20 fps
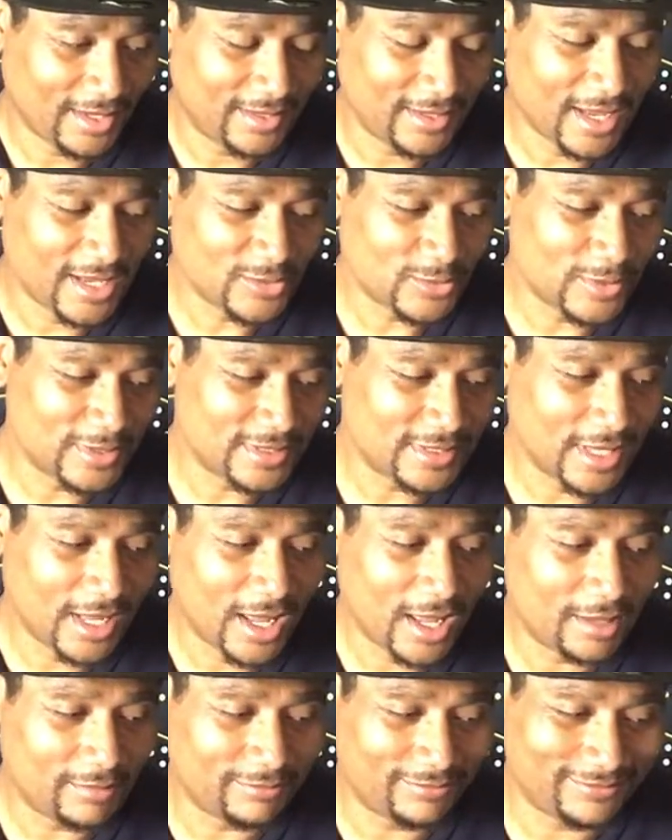That's what's
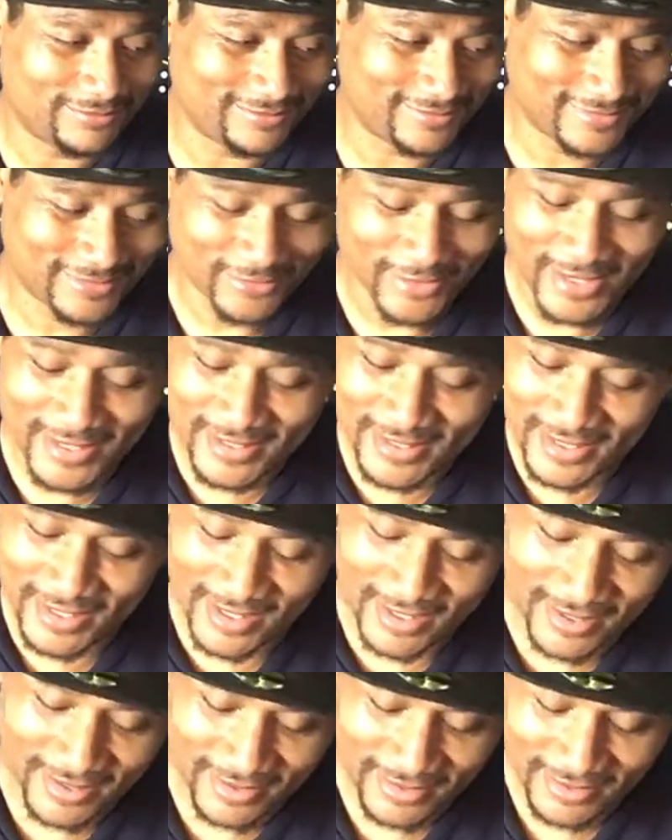up.
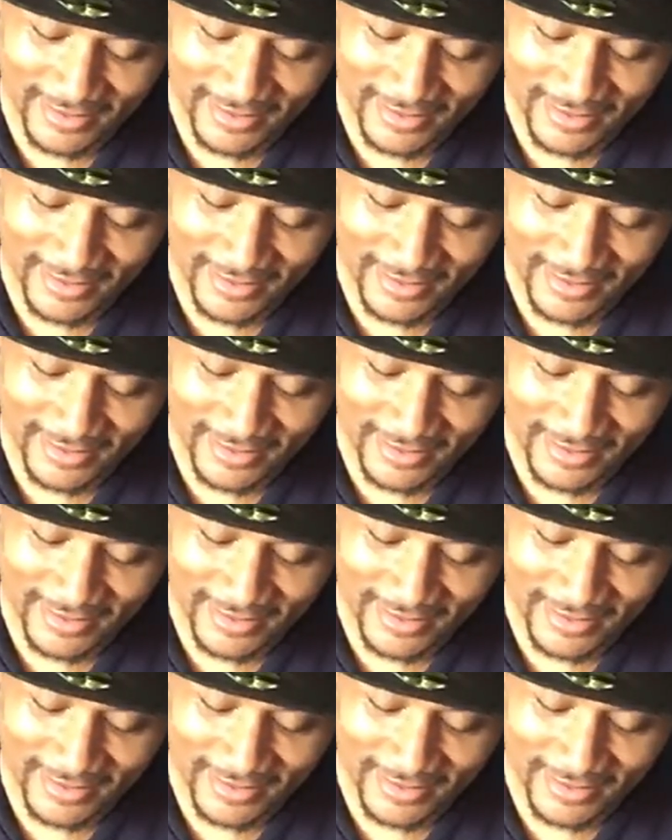Renzi.